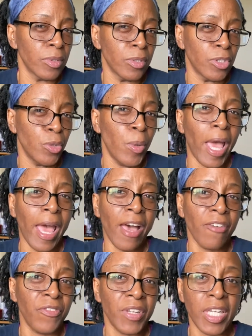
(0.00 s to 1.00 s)
to
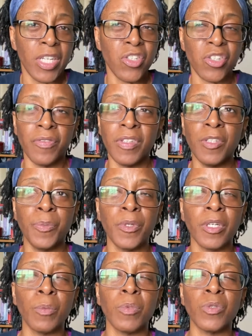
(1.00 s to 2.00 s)
half-ish of this book.
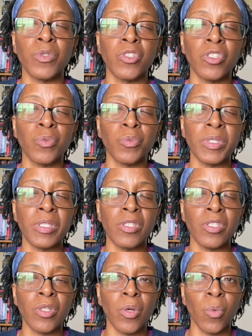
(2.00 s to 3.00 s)
It was just written
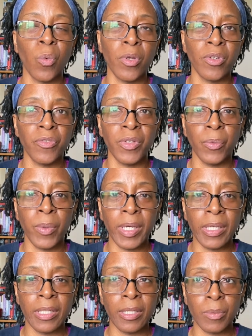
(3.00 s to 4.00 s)
so wonderfully
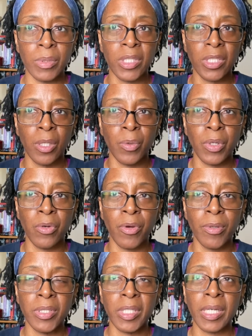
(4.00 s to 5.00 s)
well, and it was so
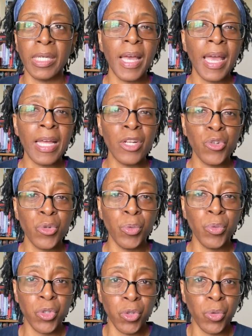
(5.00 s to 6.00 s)
engrossing. And true
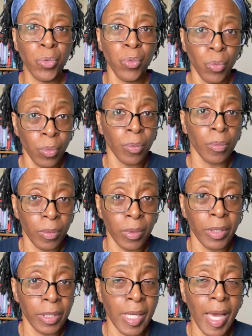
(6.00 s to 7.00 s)
to
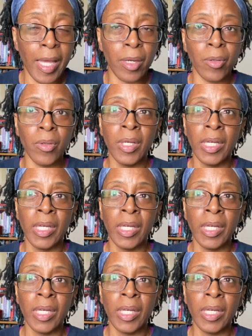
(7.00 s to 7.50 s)
the title,